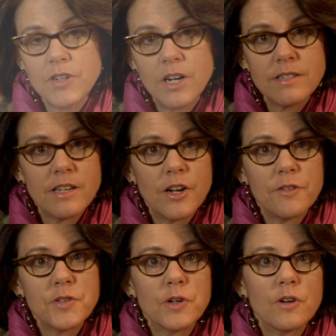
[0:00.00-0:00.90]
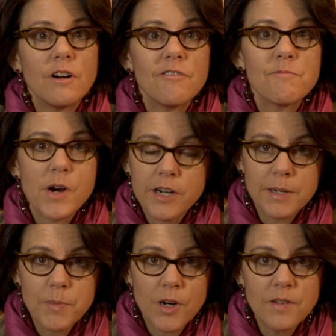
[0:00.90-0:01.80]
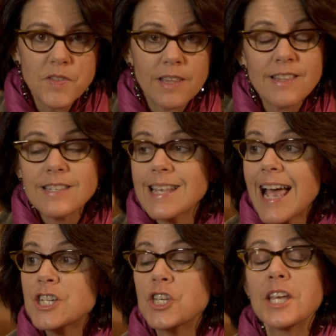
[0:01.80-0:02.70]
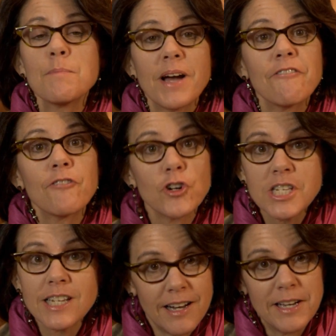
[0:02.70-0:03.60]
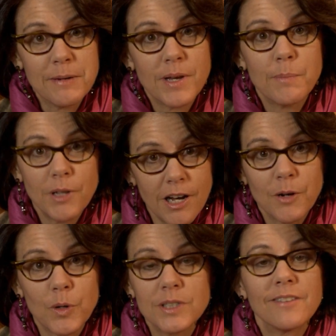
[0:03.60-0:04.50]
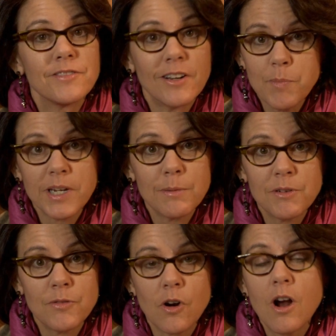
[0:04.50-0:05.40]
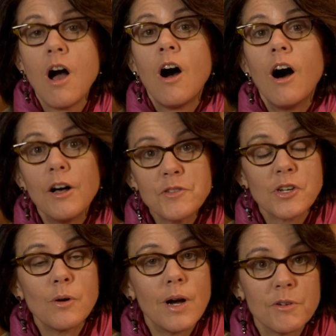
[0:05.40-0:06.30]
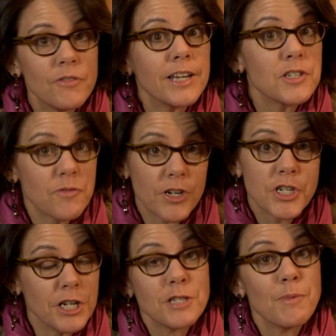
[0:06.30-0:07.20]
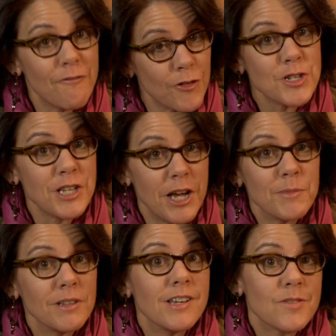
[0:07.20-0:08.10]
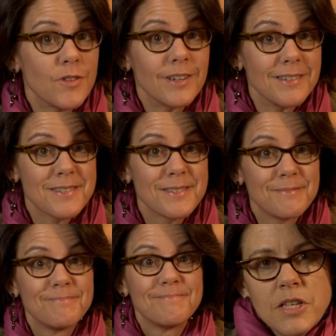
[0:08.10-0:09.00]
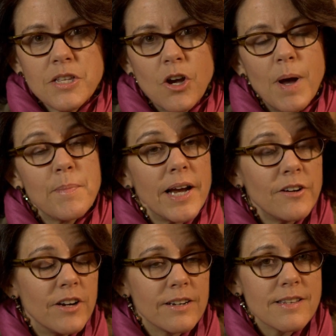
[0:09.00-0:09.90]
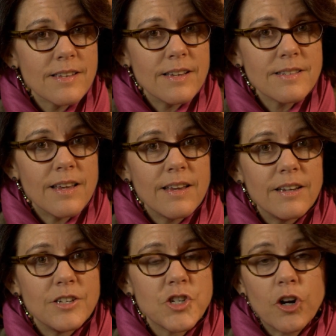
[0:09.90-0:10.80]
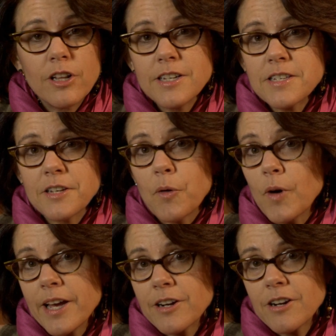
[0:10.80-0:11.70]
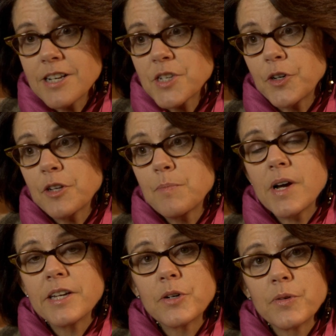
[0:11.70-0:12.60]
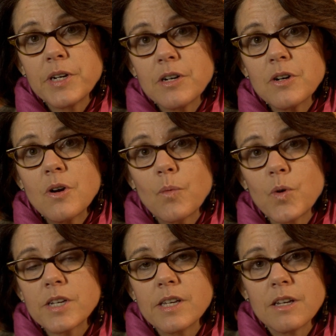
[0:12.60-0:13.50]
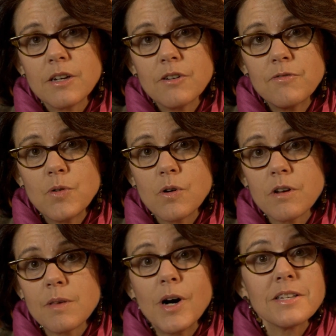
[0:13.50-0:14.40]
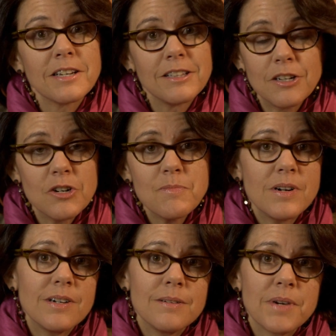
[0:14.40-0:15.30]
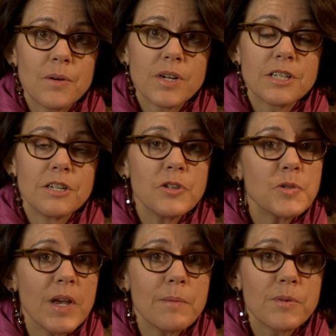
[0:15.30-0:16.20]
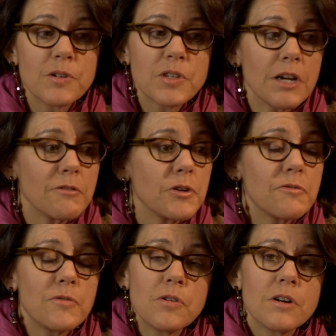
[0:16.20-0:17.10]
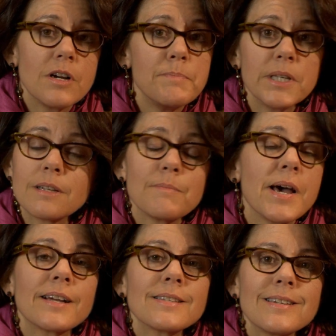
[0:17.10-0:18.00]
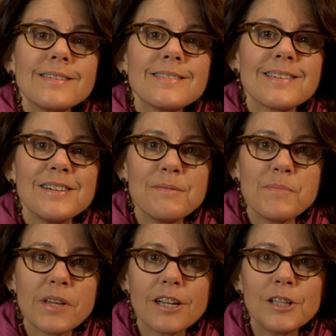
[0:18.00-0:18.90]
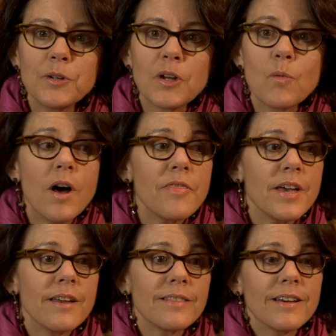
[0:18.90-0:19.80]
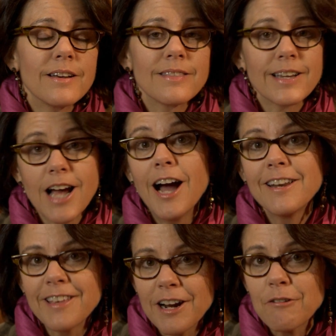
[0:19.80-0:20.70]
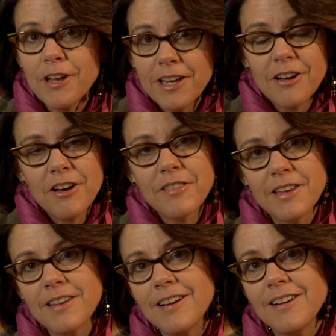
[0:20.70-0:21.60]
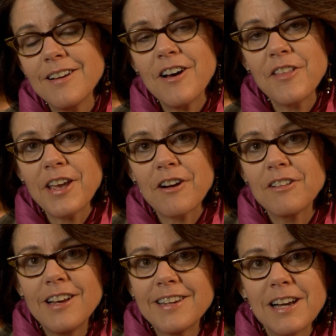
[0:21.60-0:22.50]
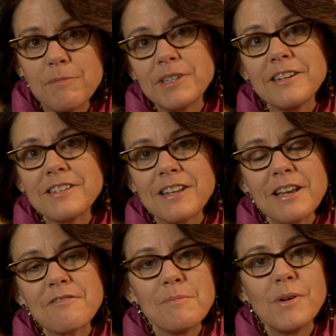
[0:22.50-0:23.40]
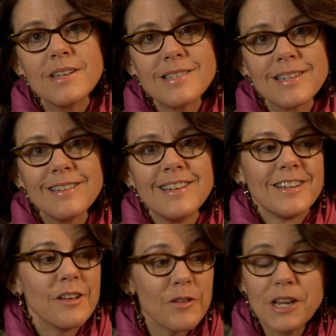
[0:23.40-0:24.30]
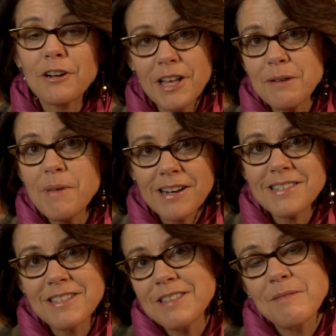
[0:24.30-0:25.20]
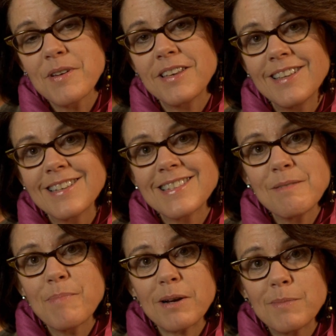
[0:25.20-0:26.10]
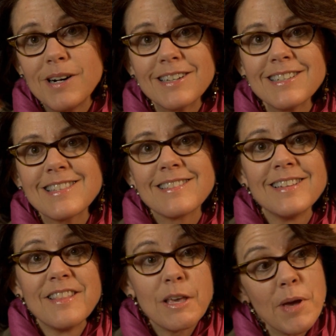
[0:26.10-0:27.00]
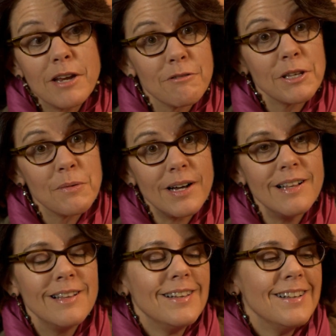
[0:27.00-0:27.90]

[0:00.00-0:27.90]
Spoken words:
Content Officer of Marketing Profs, and this is actually my first time at Blog World. I've never been here before. Also, I'm a Vegas virgin. It's my first time in Las Vegas. So my background is as a journalist and a writer. I started my career working for the Boston Globe. I worked in newspapers. I wrote for 1 million magazines, including one that the kind that I read on the airline coming here today from Boston. You know, those airline magazines in the seat back pockets. They paid really well.